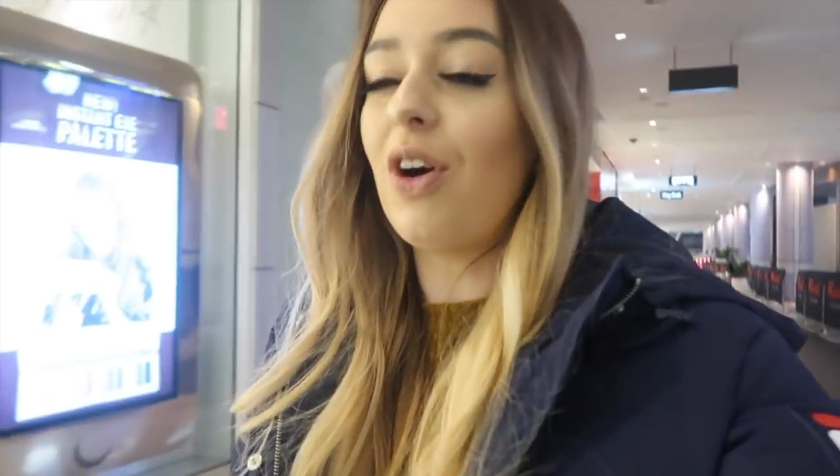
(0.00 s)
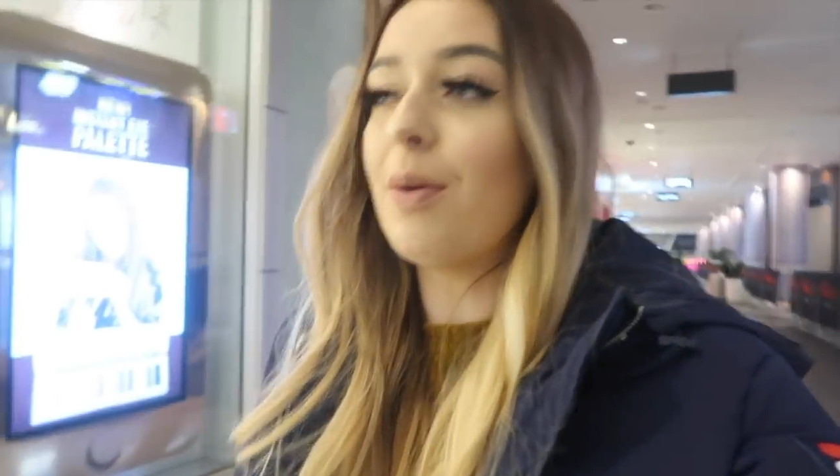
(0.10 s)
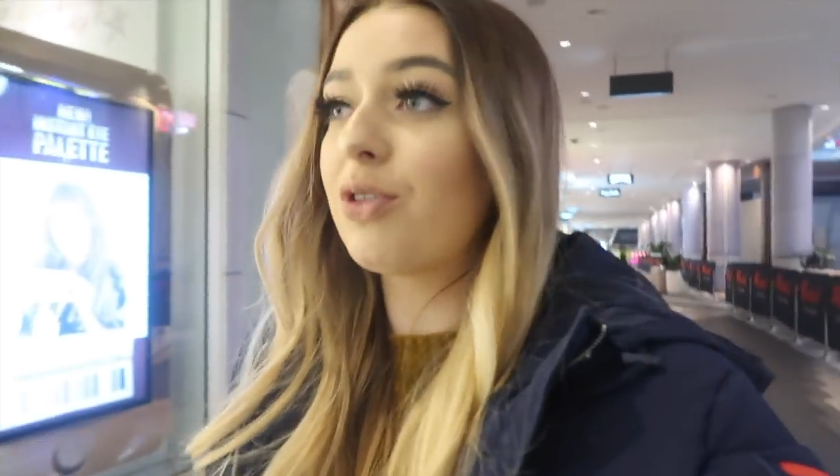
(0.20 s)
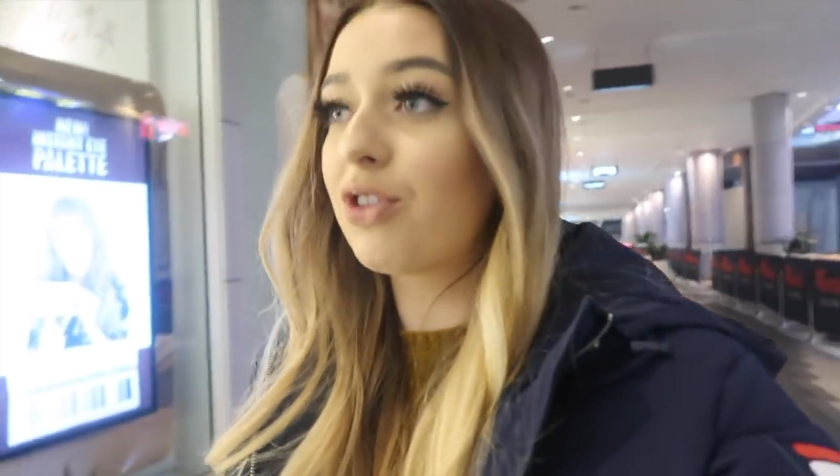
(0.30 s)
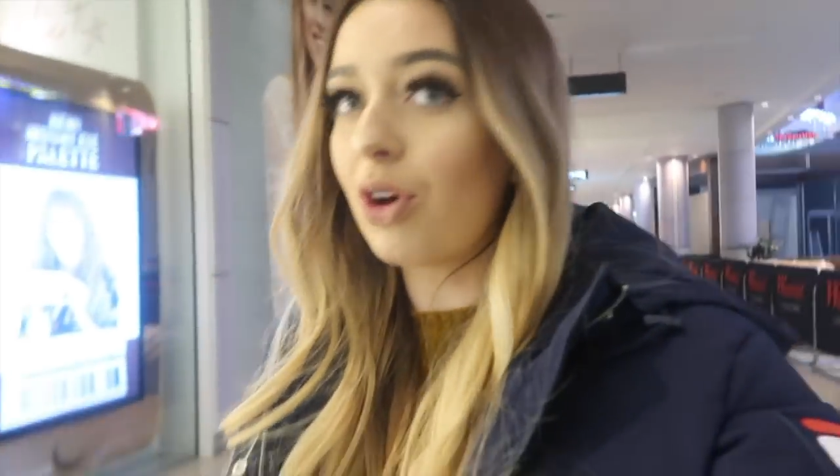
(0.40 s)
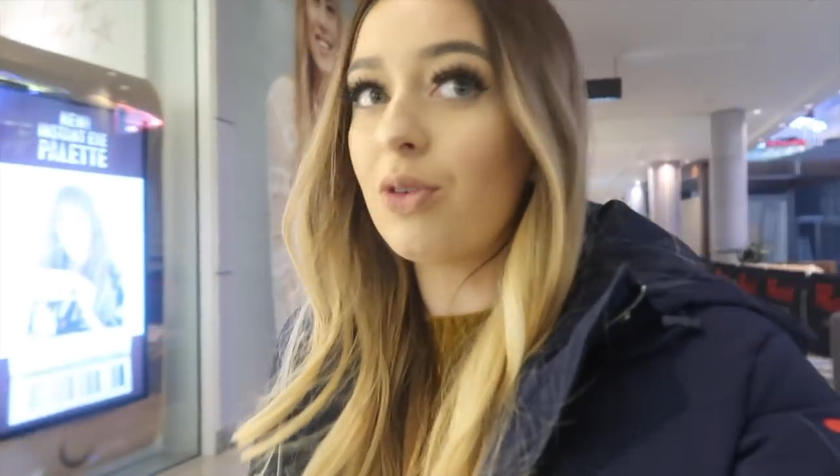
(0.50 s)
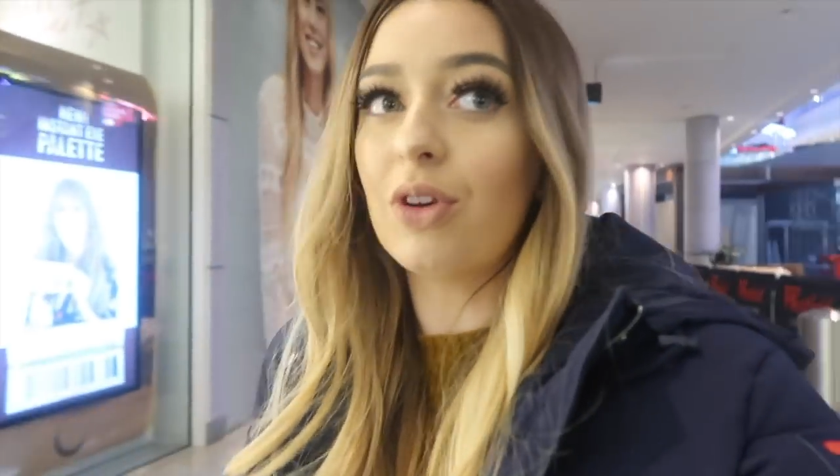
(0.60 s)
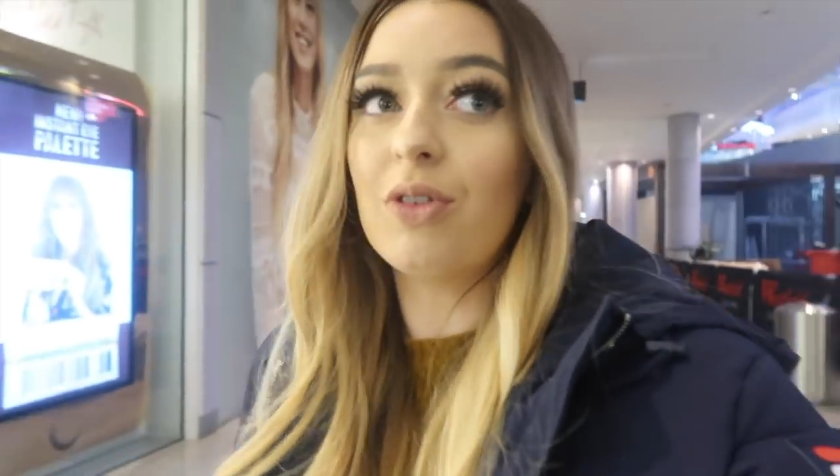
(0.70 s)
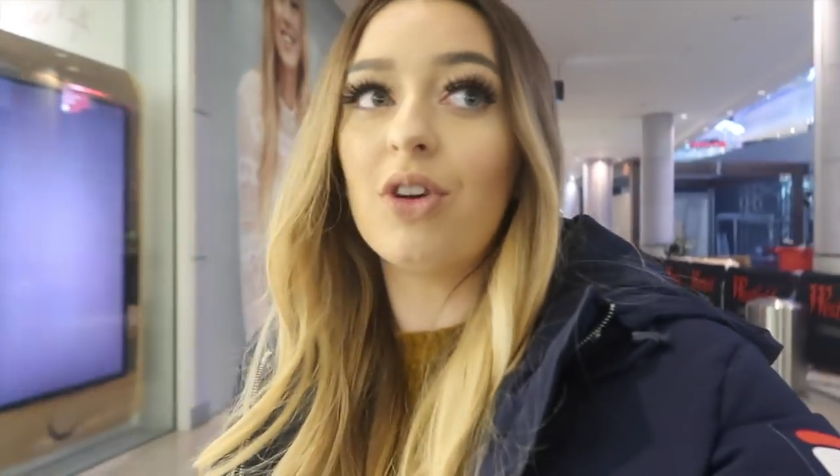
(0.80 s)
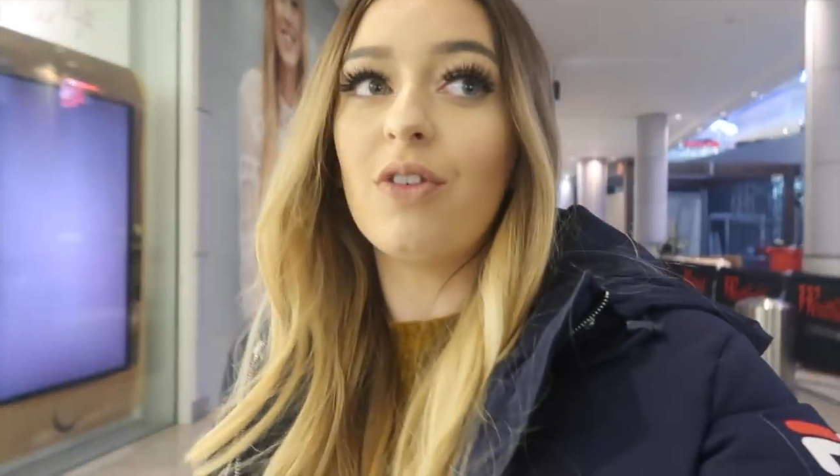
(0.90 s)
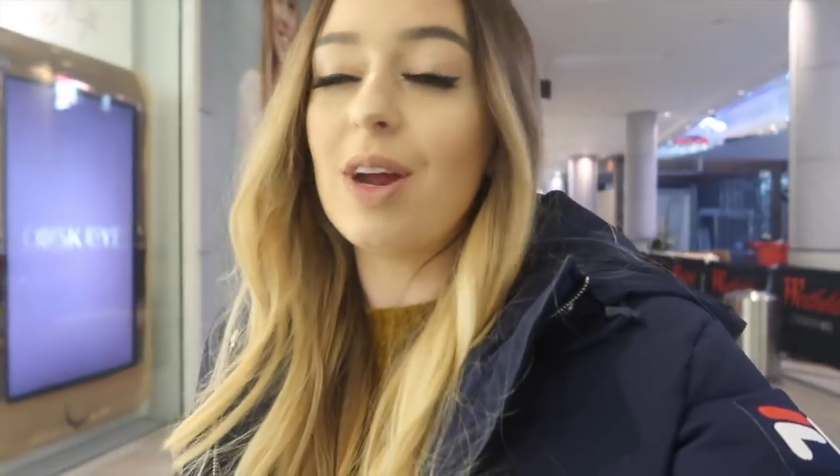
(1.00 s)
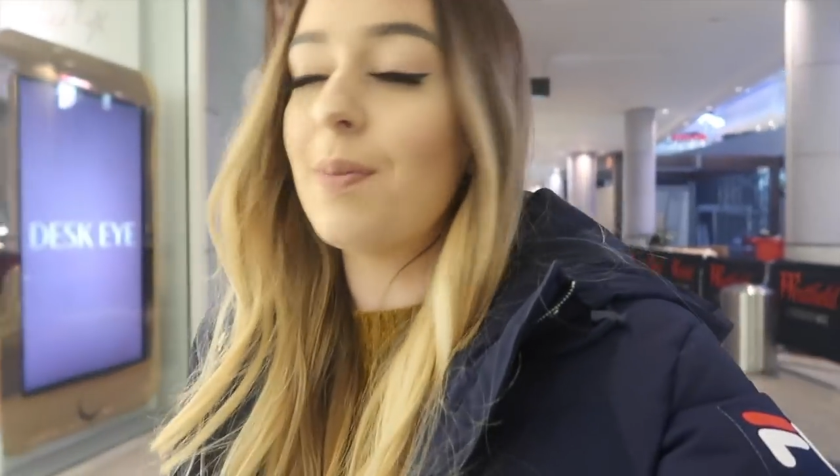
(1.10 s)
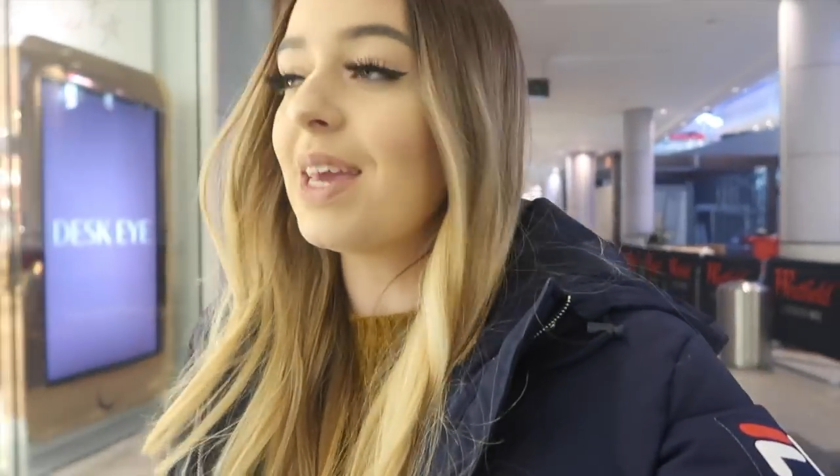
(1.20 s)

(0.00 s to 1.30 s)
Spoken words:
so I'm so, so sorry.